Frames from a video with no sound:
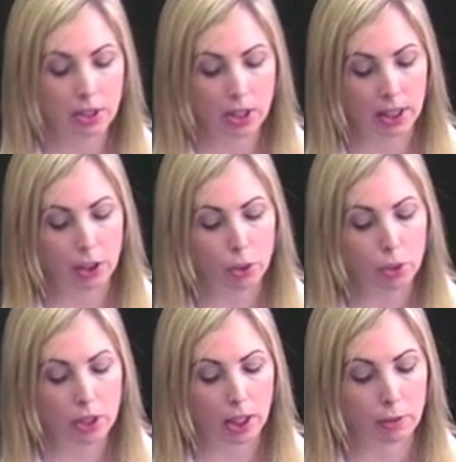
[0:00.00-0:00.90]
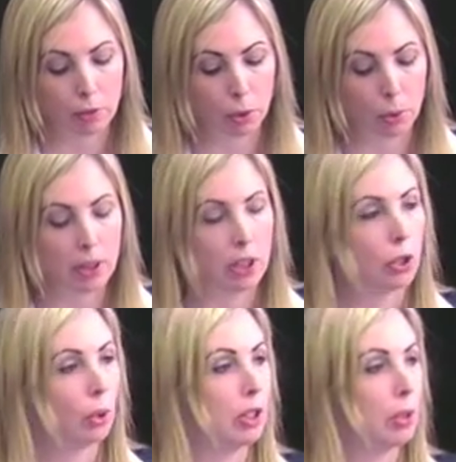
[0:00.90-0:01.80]
10 new staff have already
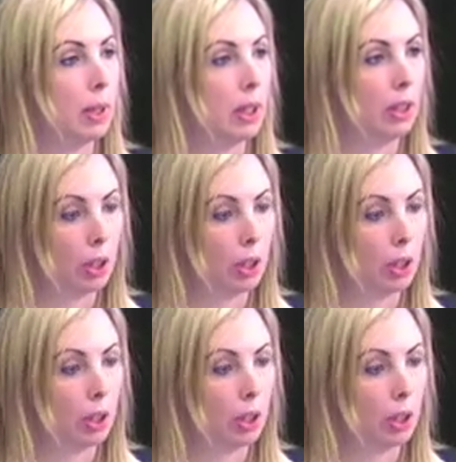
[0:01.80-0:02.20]
joined me in a